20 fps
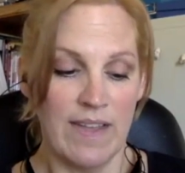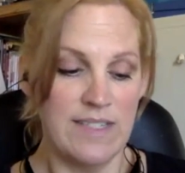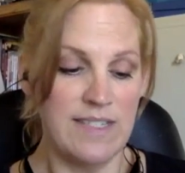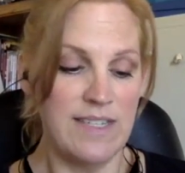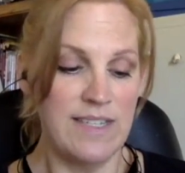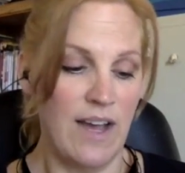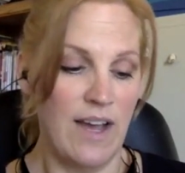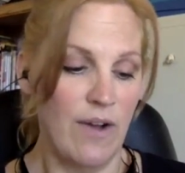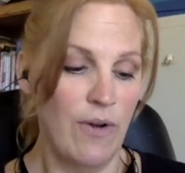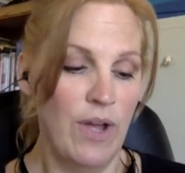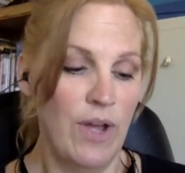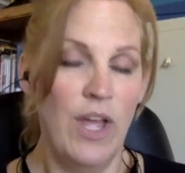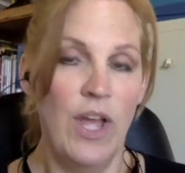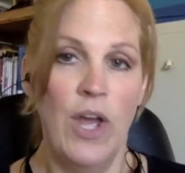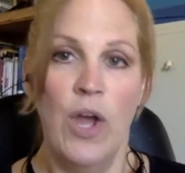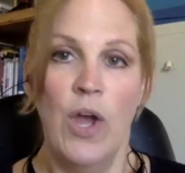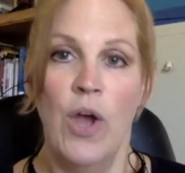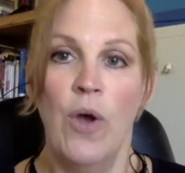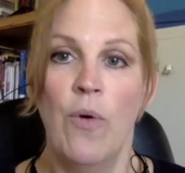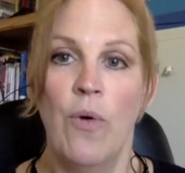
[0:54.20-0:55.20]
So
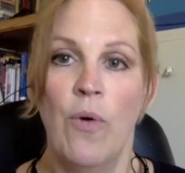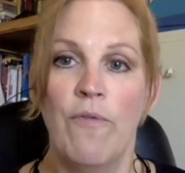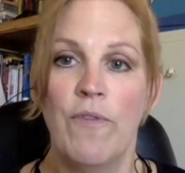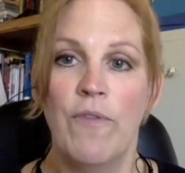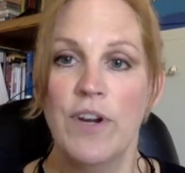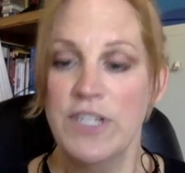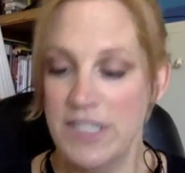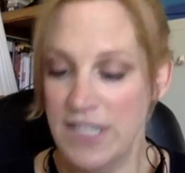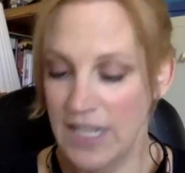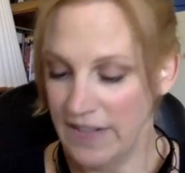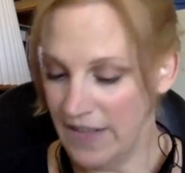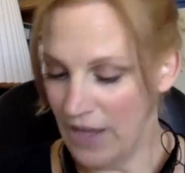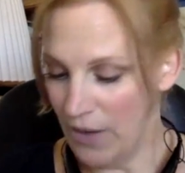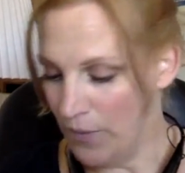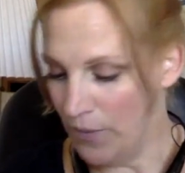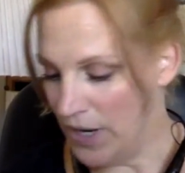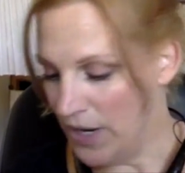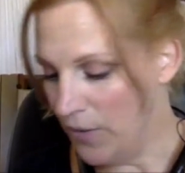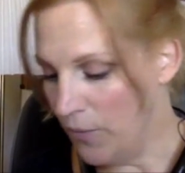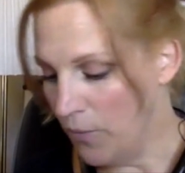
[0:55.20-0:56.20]
first thing that
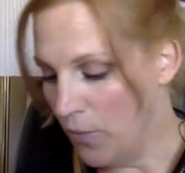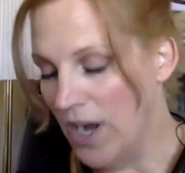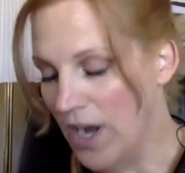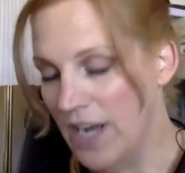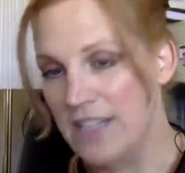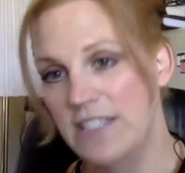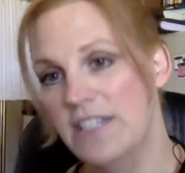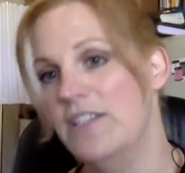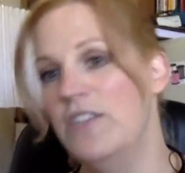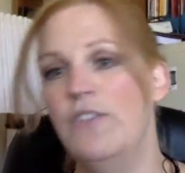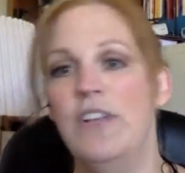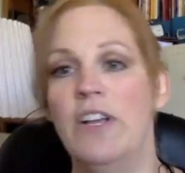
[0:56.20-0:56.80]
we want to do,